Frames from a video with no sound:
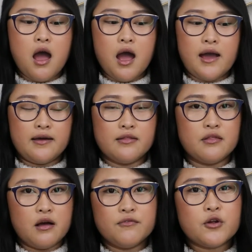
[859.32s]
I
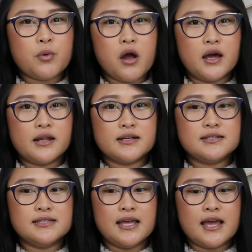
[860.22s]
love their
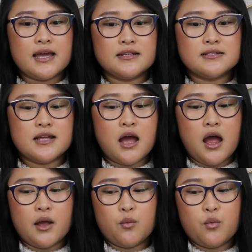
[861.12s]
products and
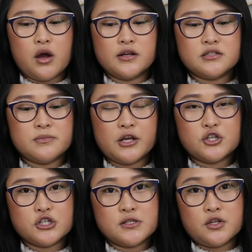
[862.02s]
I want to make
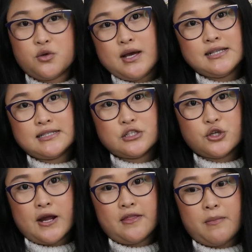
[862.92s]
sure that you guys get to
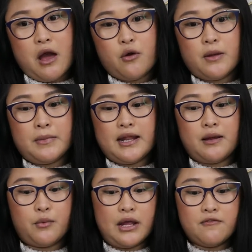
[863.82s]
try them out. I mean,
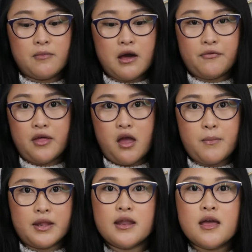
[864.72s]
I rave about
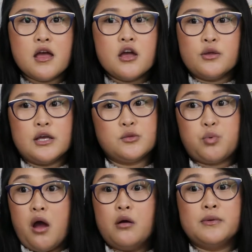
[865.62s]
them, and you guys are
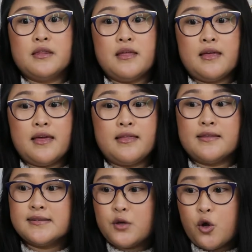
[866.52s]
probably thinking
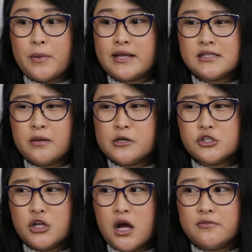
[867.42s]
this girl makes
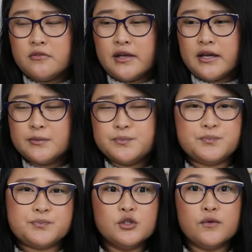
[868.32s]
commission off of it,
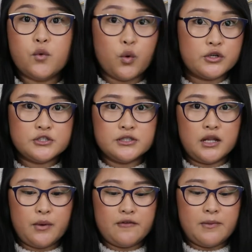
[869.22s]
so of course she's
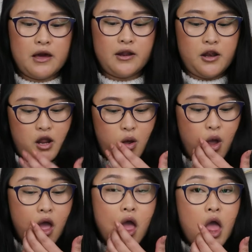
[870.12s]
gonna rave about it.
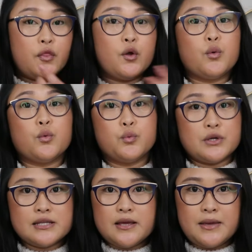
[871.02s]
No, they're
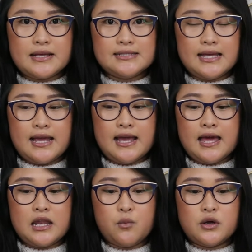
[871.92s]
really amazing,
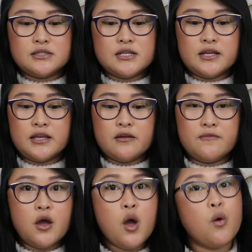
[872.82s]
and I want to
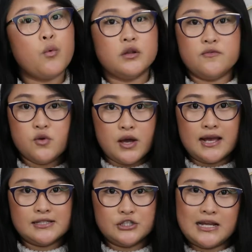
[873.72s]
give one of you
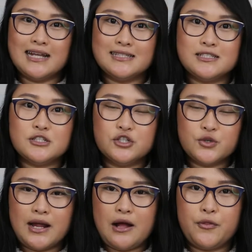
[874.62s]
guys a chance to
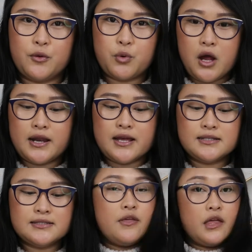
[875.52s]
try out their
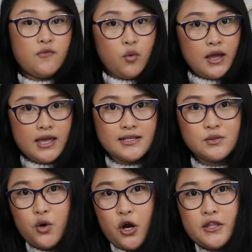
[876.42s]
products. The giveaway
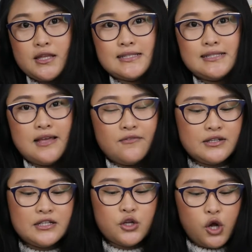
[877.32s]
is worth
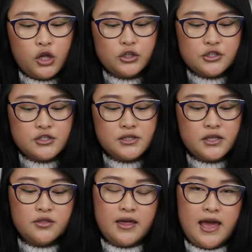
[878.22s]

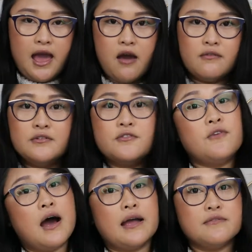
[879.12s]
$70. They have
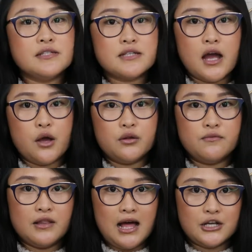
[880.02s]
5 style
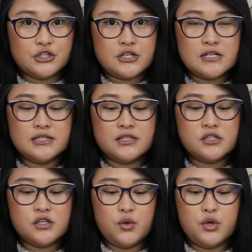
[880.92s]
of lashes,
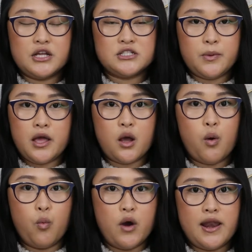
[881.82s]
so you get to pick
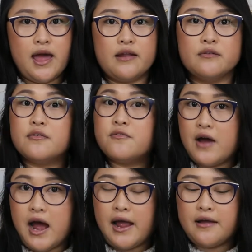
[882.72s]
one out of the
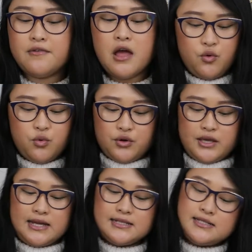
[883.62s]
5. You will
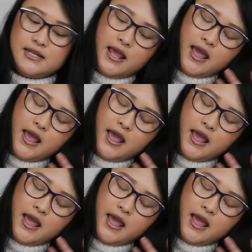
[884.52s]
get